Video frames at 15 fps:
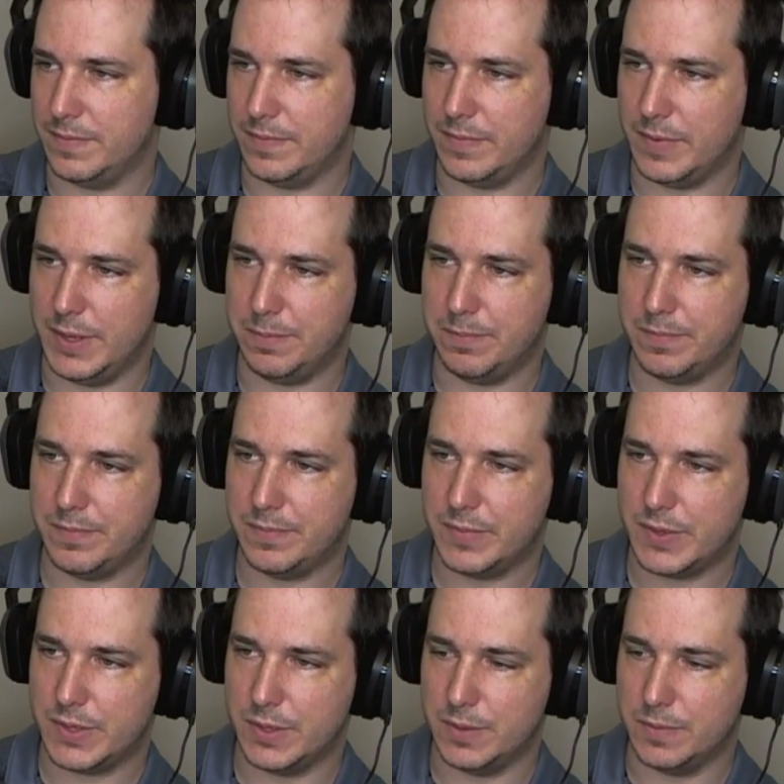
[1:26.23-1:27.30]
Yep.
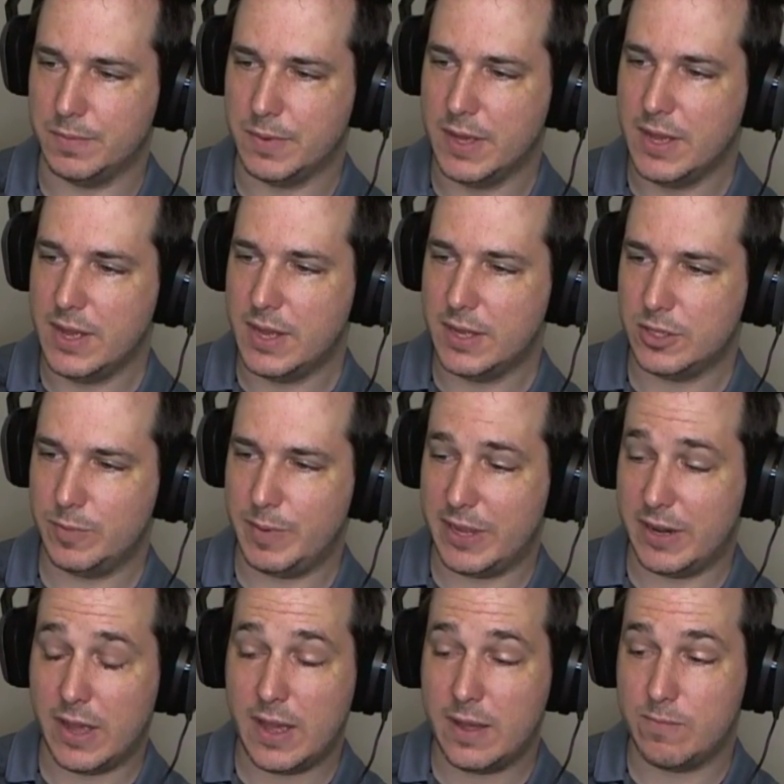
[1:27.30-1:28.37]
So, too bad.